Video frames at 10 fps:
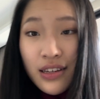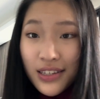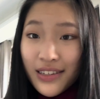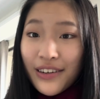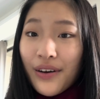
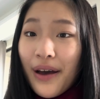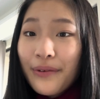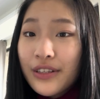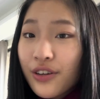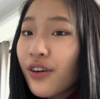So I
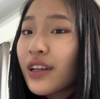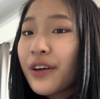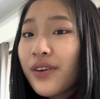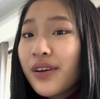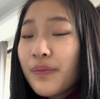would
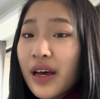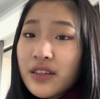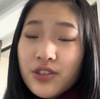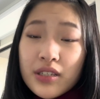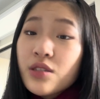totally
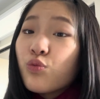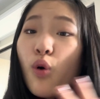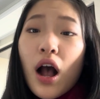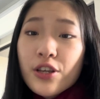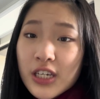recommend just
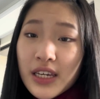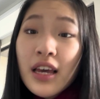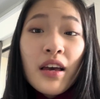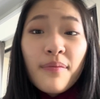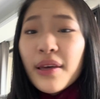watch it,
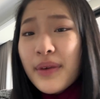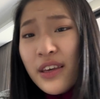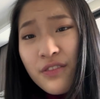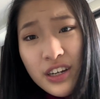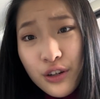maybe
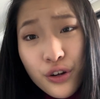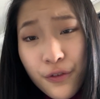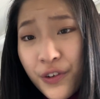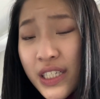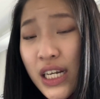even in your
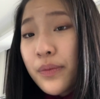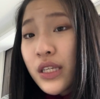free time.